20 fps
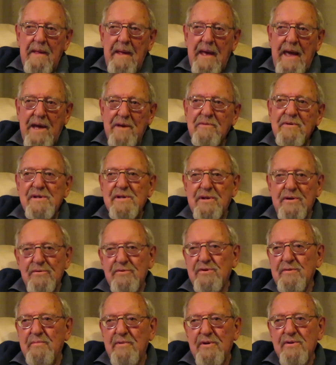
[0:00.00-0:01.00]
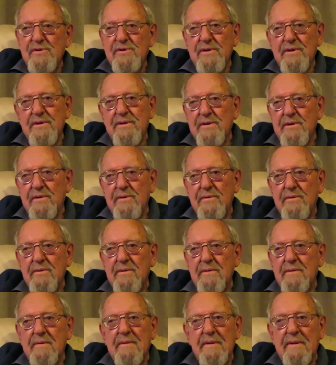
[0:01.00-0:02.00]
Henry's contribution to
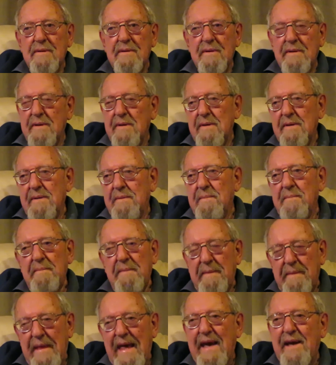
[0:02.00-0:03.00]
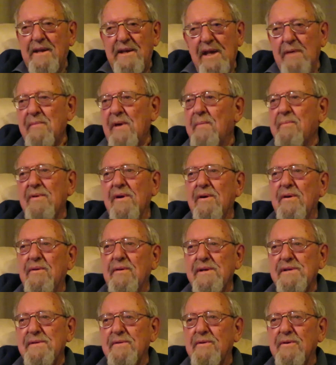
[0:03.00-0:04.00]
the academic
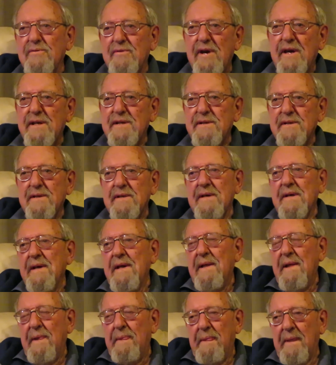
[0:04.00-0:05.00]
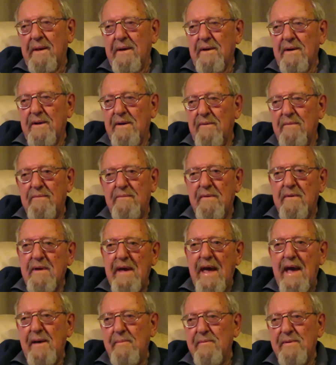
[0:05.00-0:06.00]
progress of CRES, the kind of
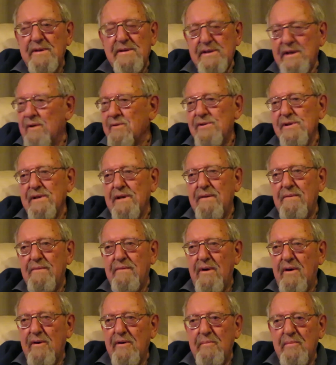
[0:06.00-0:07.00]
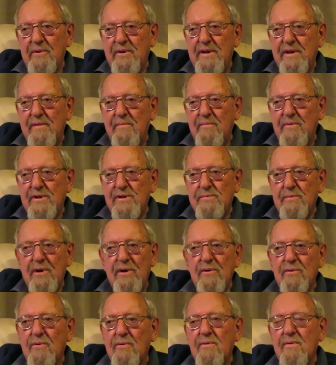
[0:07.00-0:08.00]
very happy social environment in which
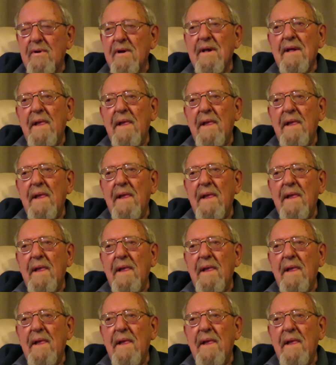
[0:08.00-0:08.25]
we all